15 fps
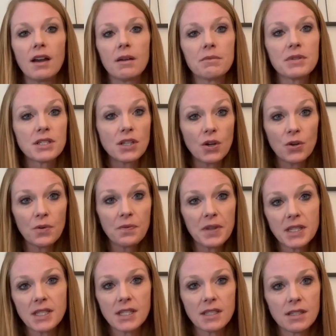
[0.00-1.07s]
So
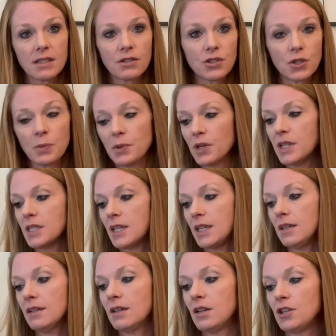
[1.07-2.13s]
this is super
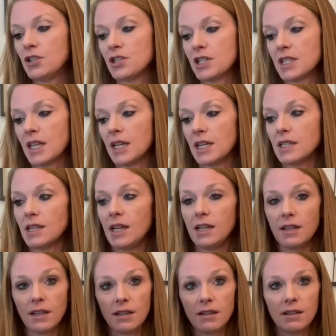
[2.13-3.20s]
easy. You're just gonna
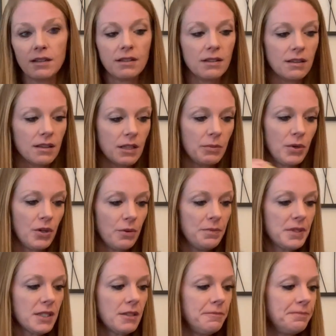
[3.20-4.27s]
take the
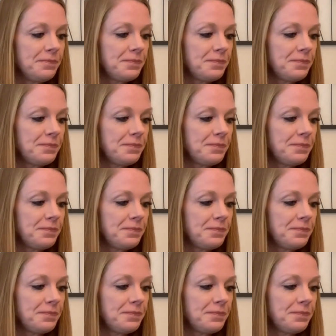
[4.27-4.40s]
bulbs.